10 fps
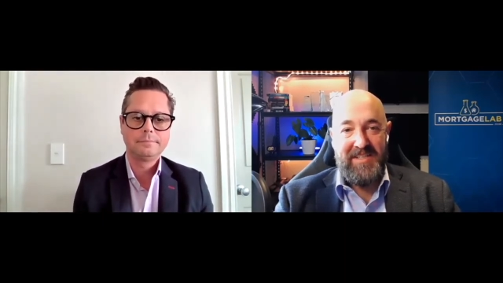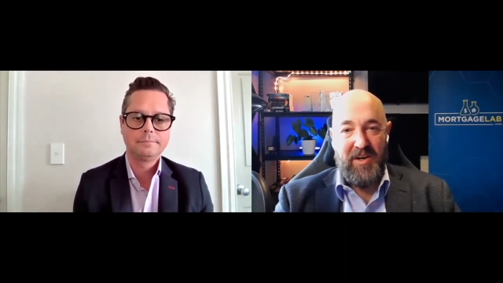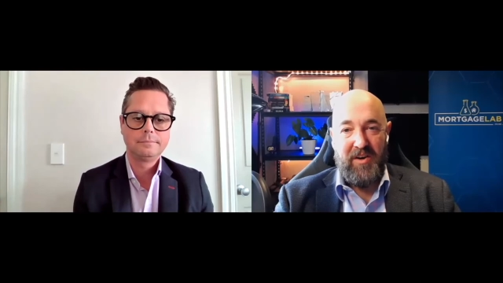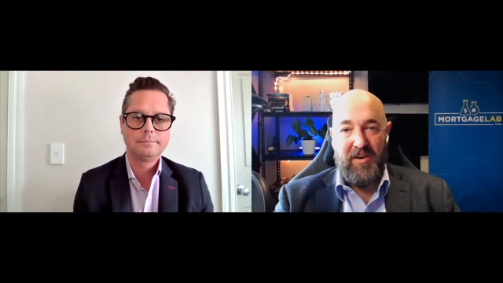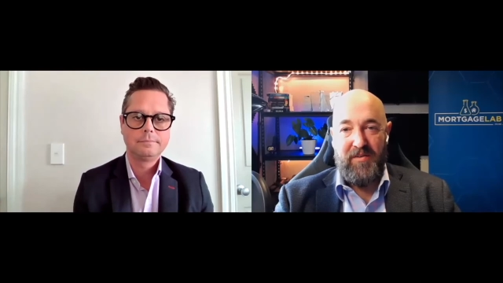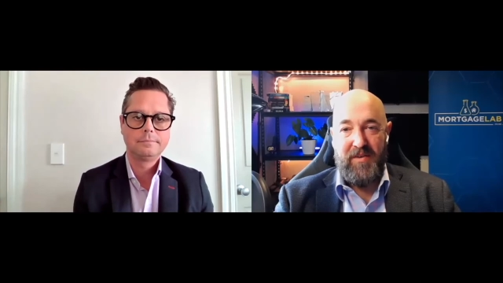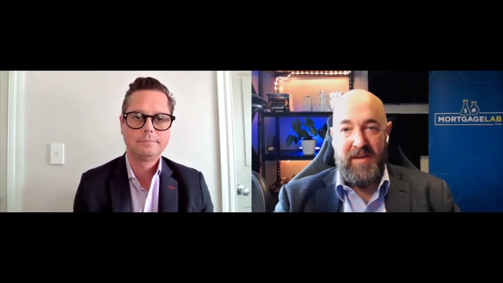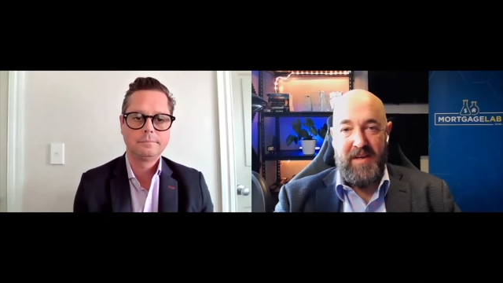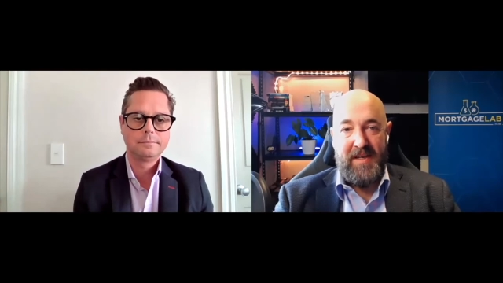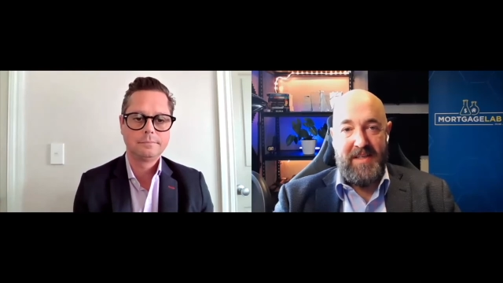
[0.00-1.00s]
Speaker 1: of
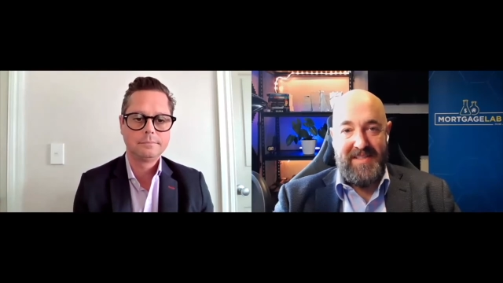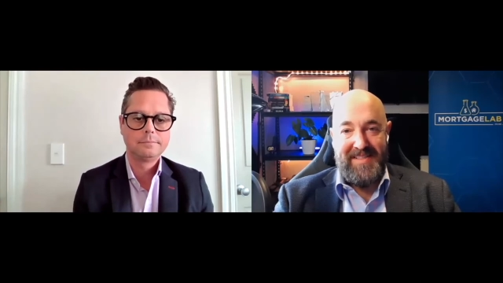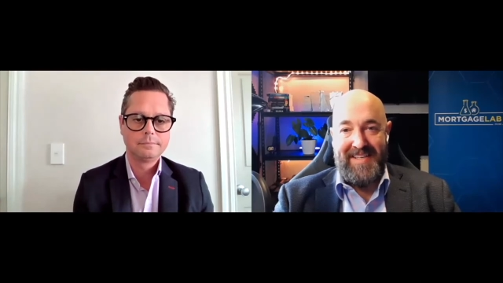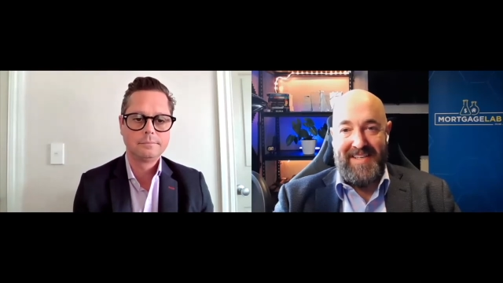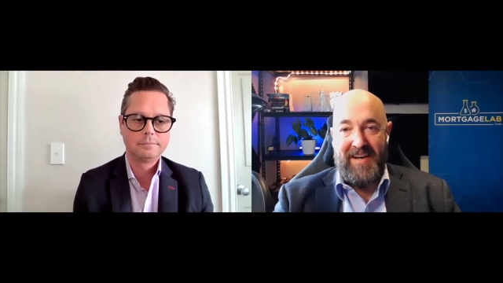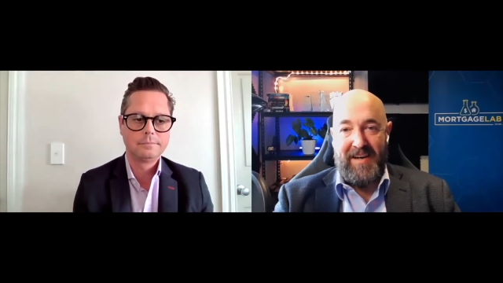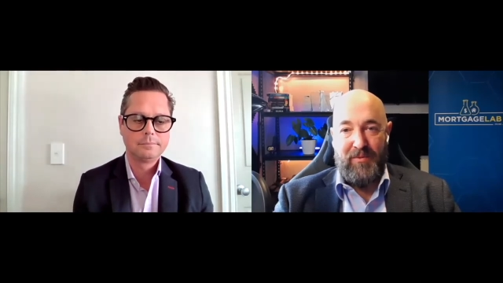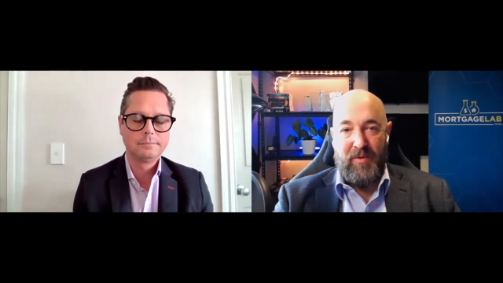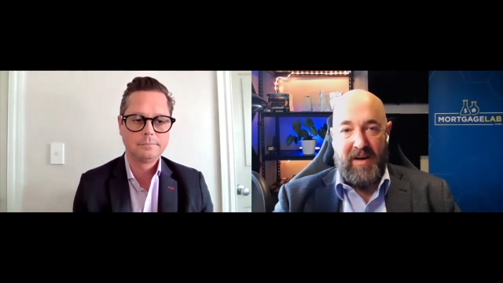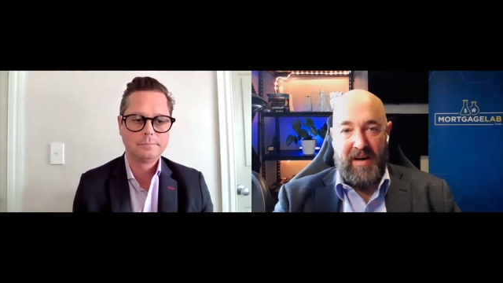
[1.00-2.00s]

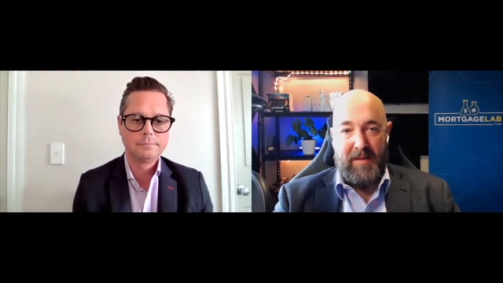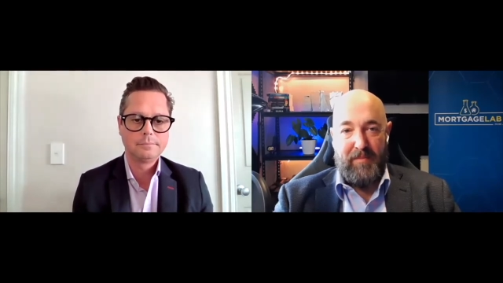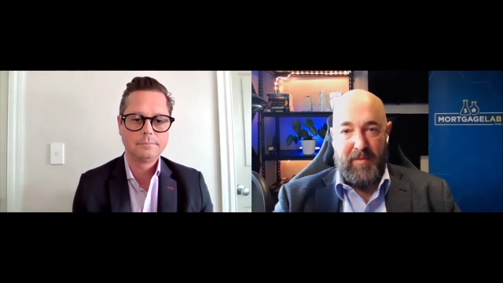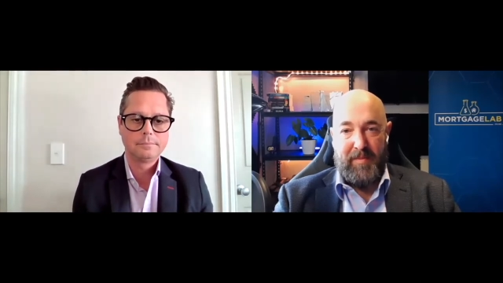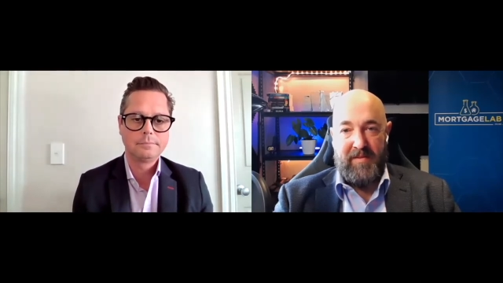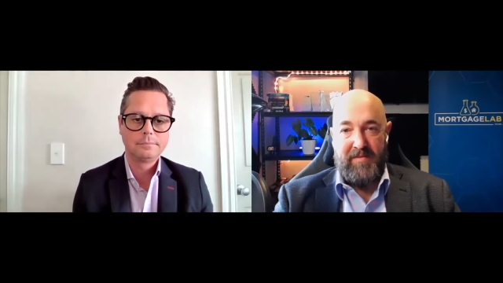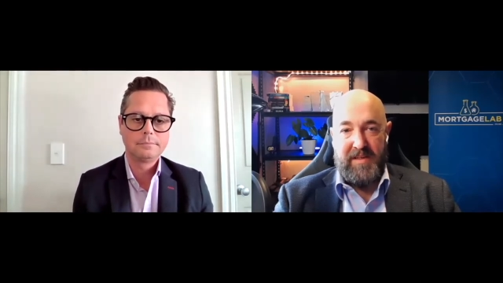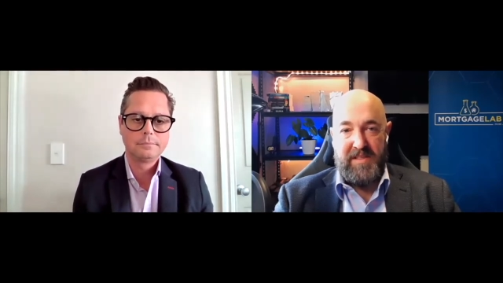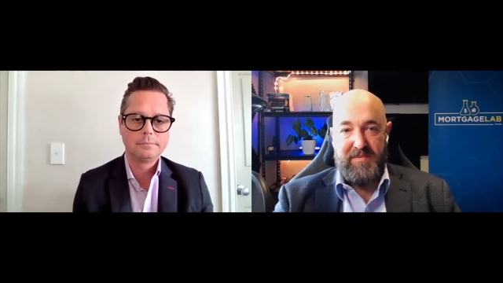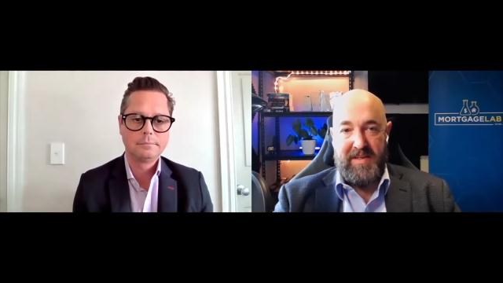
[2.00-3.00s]
diy property
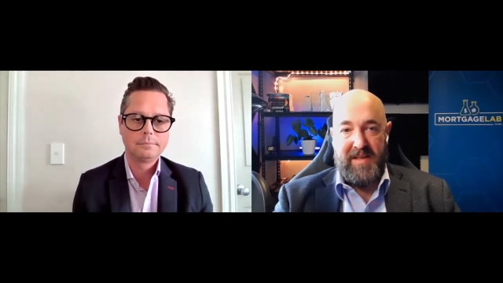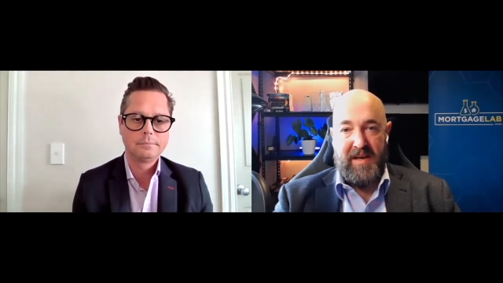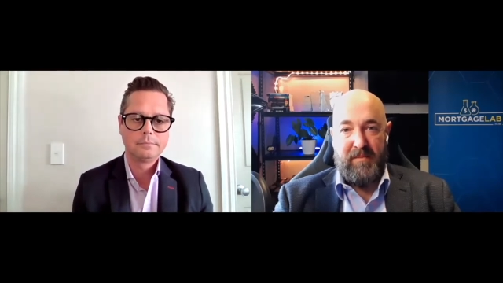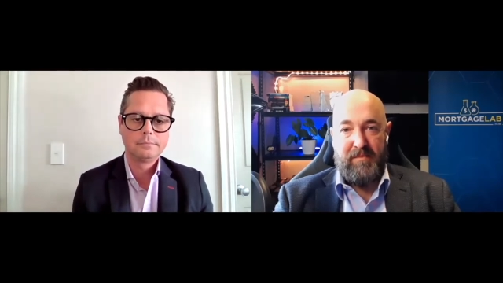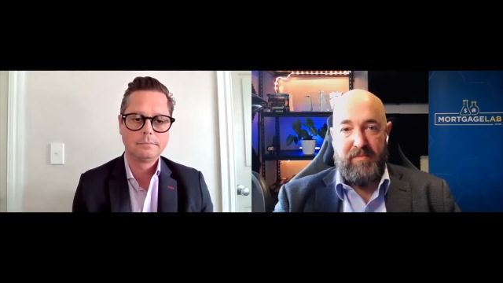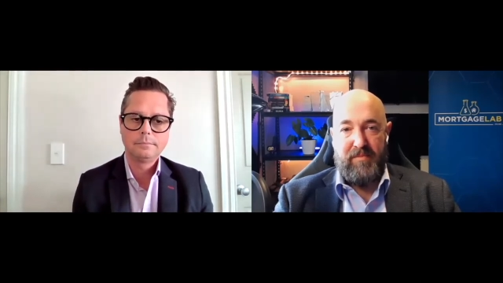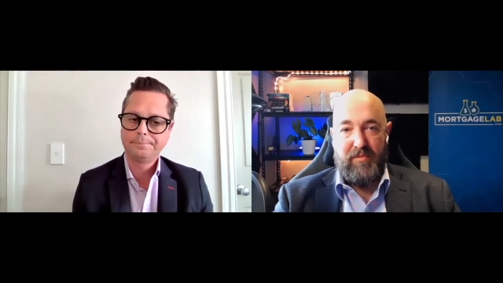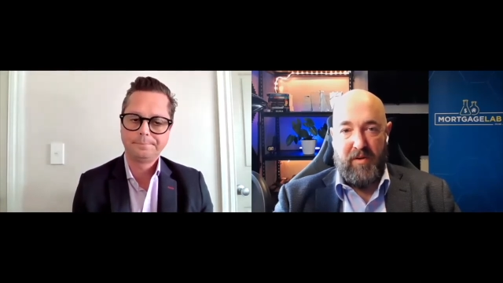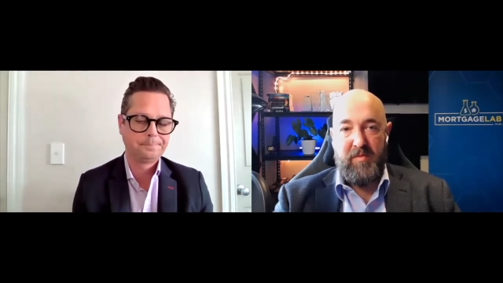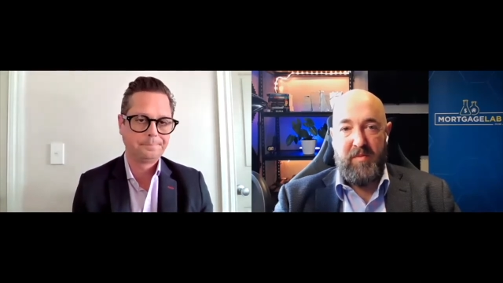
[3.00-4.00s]
investment are
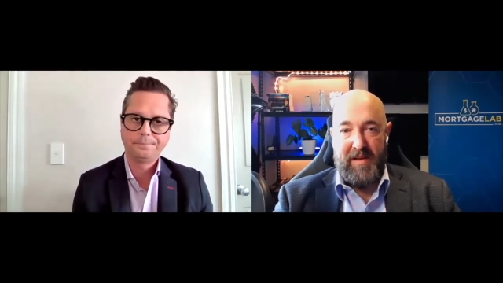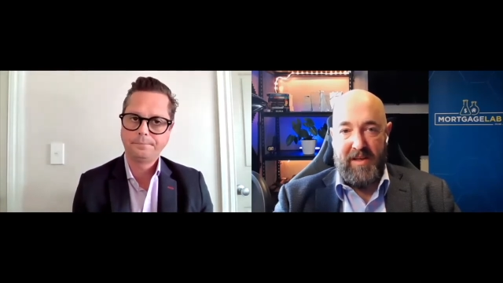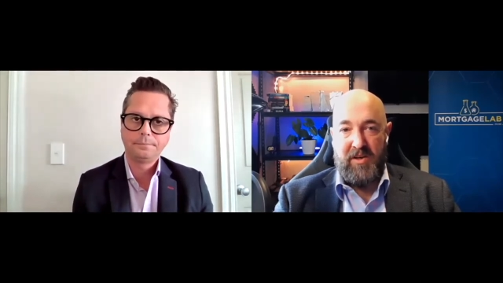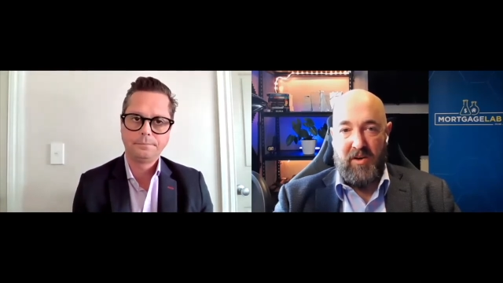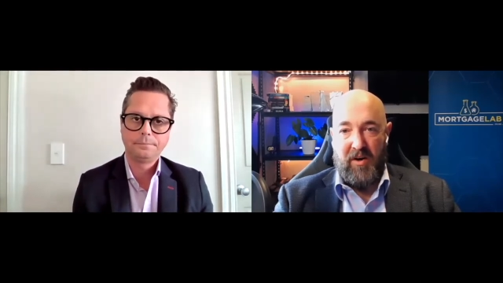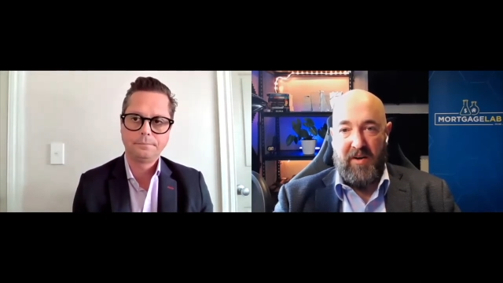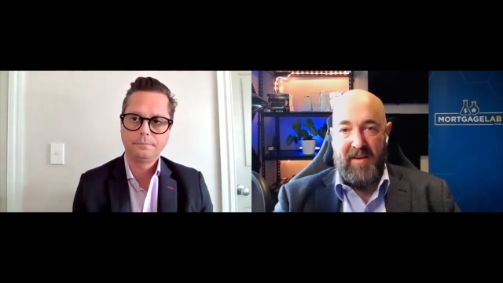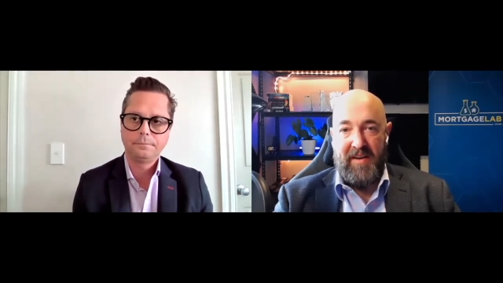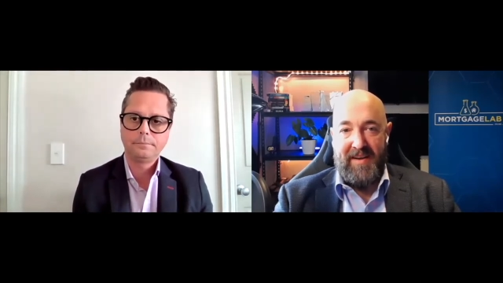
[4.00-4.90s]
probably gone